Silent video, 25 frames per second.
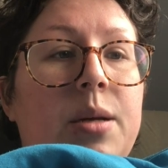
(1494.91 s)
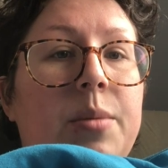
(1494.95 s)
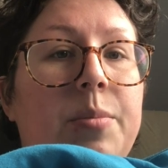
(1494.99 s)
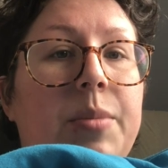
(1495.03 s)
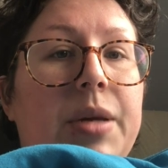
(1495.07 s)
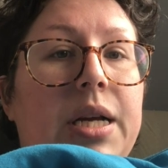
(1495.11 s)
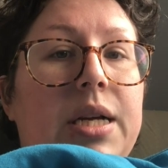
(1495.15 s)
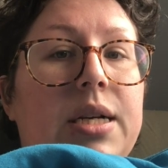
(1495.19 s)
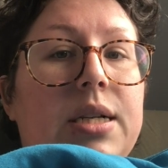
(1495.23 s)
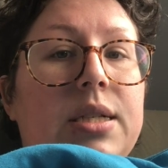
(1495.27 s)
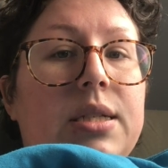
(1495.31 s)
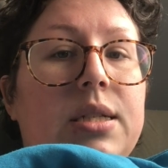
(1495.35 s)

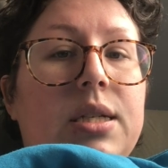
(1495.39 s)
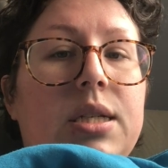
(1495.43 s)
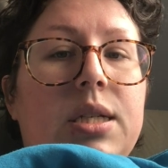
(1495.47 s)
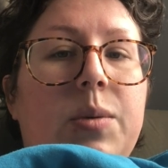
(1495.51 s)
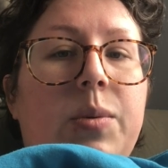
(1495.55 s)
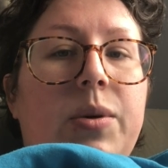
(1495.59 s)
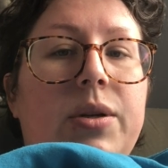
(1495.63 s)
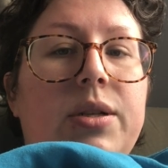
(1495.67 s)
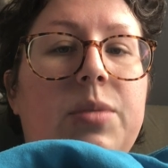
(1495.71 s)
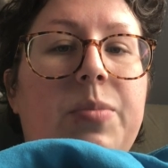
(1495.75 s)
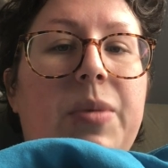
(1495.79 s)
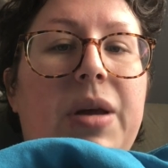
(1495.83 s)
because this
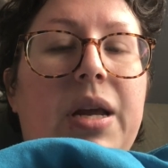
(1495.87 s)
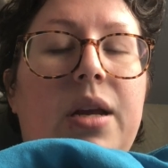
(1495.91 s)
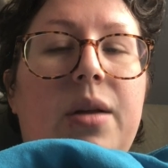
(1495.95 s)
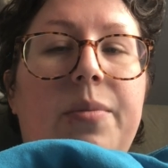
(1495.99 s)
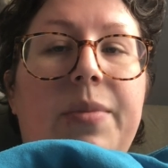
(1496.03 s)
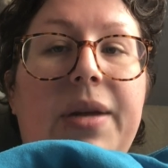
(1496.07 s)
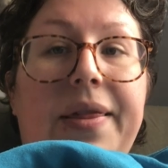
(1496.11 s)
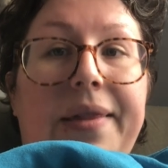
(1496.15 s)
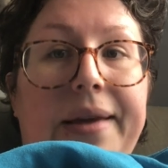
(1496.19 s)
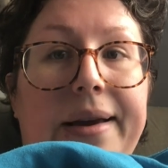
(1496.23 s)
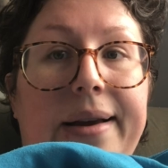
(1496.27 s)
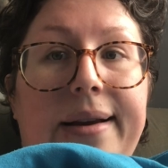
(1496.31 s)
one's making
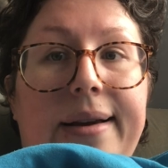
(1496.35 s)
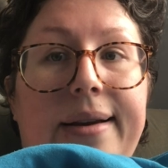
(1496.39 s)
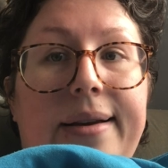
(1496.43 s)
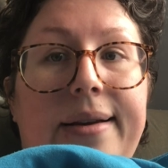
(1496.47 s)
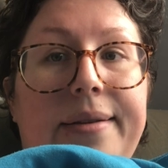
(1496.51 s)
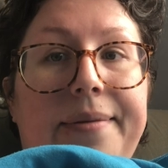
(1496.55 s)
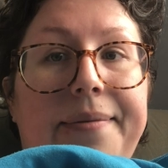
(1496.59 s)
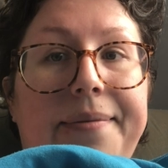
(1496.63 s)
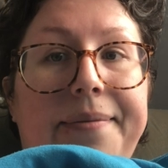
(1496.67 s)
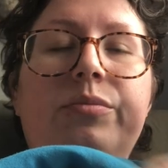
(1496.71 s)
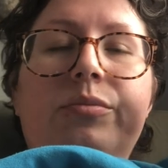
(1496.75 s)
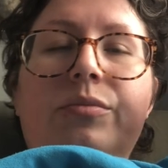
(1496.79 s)
me think.
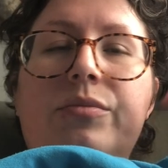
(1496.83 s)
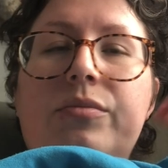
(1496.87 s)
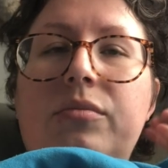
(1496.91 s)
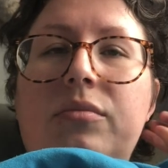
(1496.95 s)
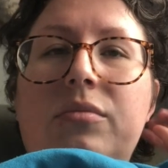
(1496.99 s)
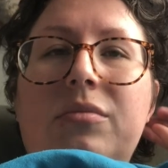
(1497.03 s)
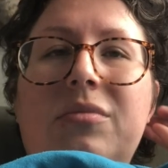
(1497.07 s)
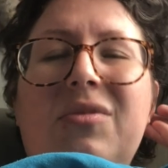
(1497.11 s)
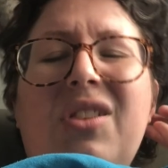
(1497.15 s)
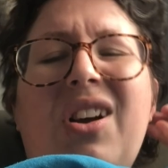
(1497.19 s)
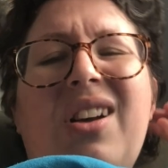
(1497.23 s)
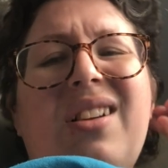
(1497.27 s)

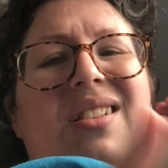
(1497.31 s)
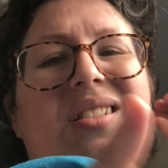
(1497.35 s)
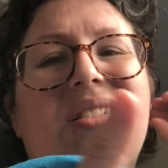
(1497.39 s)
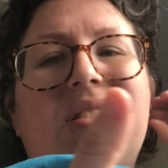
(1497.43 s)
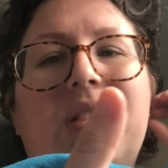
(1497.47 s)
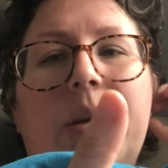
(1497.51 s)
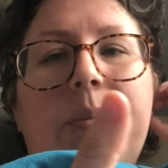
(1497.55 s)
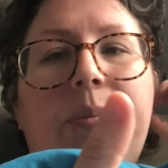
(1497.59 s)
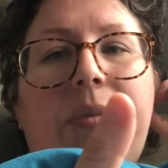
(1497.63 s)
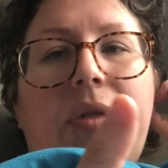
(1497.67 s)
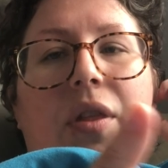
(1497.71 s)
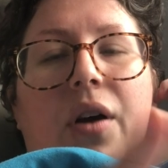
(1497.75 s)
Not
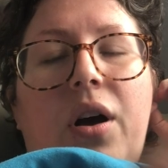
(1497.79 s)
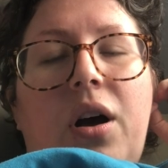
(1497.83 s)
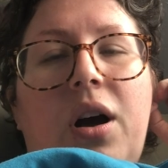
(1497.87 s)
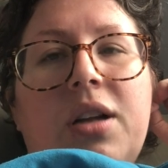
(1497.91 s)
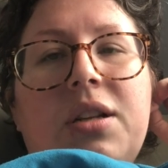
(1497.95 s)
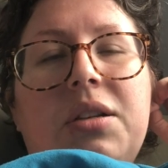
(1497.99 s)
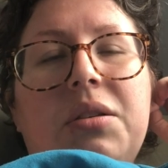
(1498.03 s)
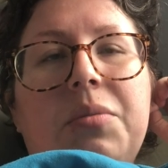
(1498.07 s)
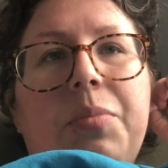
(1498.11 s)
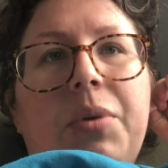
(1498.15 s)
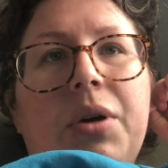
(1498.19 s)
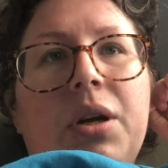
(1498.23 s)
deep
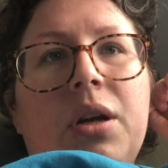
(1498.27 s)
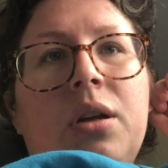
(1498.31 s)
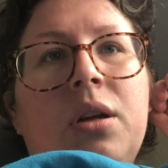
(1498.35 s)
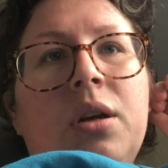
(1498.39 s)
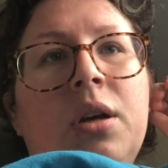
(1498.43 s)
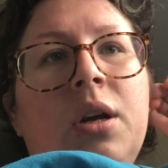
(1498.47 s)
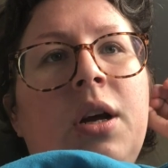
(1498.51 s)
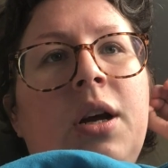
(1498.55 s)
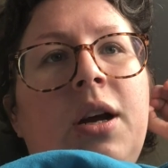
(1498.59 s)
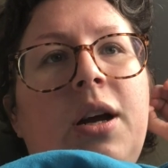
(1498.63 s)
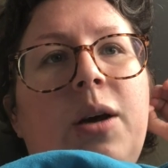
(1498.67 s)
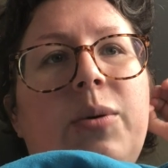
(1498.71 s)
thoughts, but
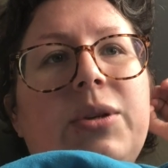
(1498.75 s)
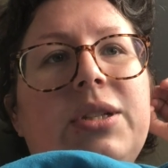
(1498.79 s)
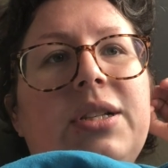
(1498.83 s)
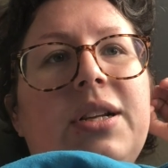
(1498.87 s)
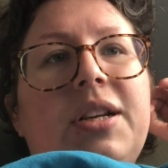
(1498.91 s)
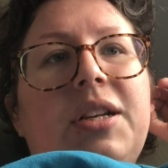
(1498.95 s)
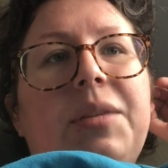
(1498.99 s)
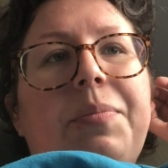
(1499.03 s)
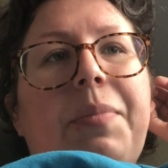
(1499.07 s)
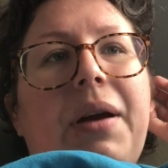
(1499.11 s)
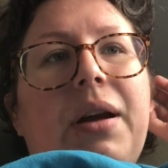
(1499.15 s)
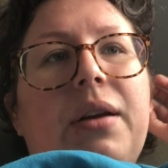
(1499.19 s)
I wasn't
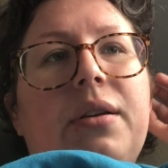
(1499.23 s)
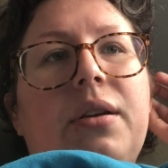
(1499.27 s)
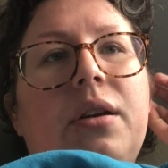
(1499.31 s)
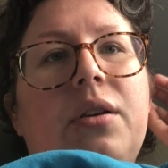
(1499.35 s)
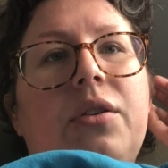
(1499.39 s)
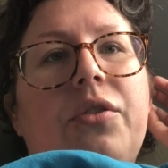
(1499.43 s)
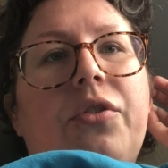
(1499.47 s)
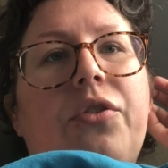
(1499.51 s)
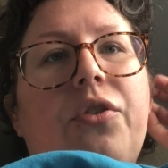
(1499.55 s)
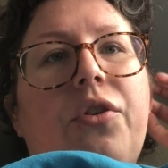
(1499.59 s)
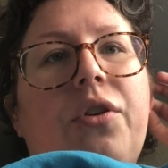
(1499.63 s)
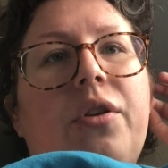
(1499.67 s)

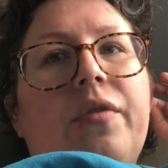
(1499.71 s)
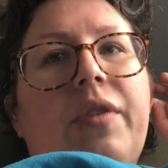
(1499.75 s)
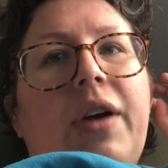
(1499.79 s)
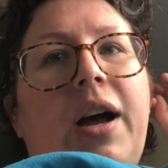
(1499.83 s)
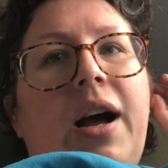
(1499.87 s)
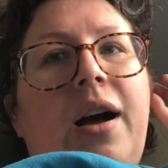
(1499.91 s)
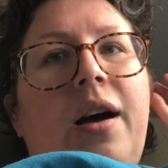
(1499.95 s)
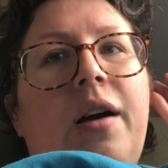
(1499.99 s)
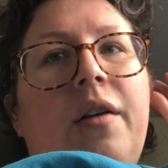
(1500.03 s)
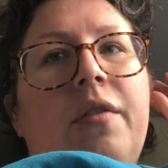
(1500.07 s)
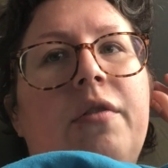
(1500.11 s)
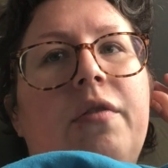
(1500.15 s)
expecting to sort of
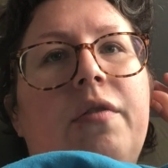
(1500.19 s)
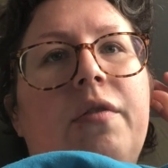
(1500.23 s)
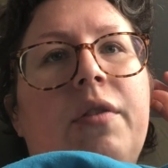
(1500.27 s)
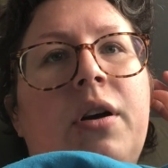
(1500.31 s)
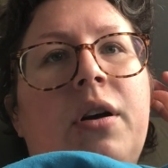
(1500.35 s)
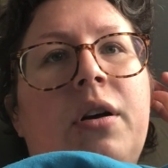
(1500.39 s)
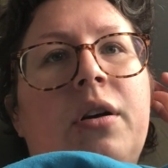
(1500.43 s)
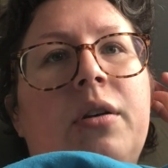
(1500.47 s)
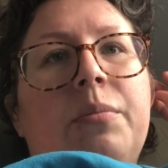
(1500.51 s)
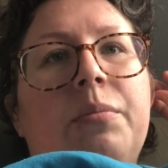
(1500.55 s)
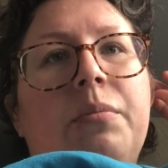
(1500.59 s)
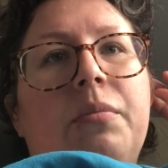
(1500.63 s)
have
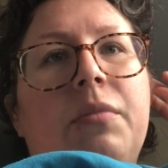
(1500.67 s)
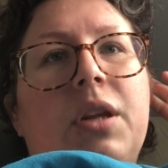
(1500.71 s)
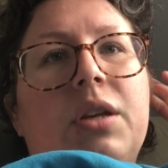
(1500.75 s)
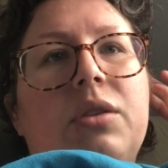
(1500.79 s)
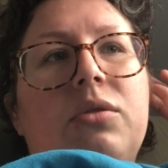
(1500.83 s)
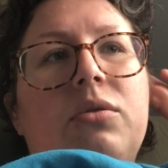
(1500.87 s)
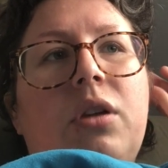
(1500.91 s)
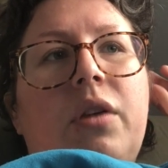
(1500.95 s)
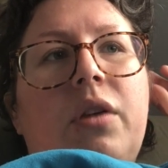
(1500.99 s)
this